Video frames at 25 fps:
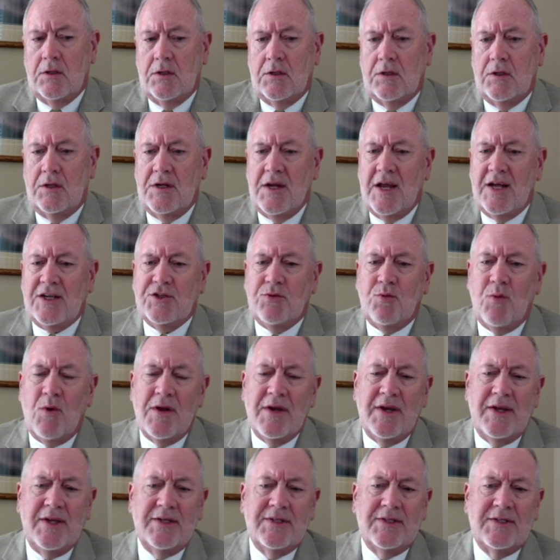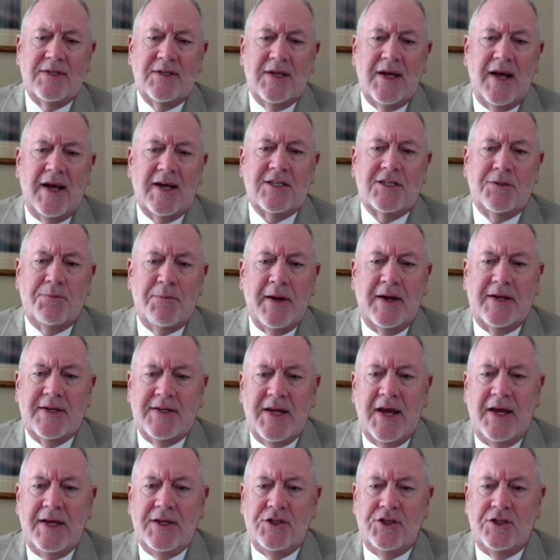The next one is
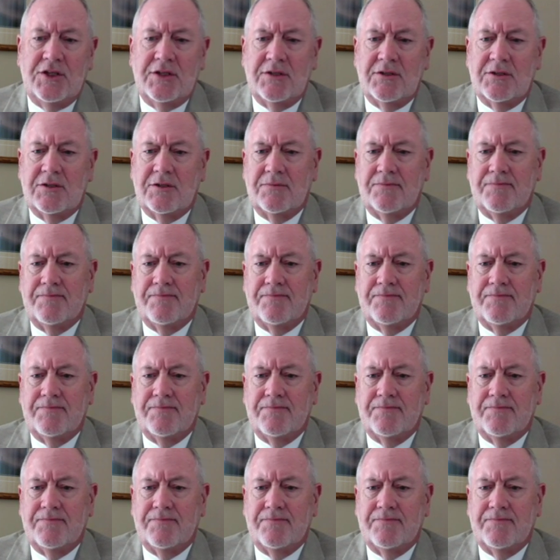expectations.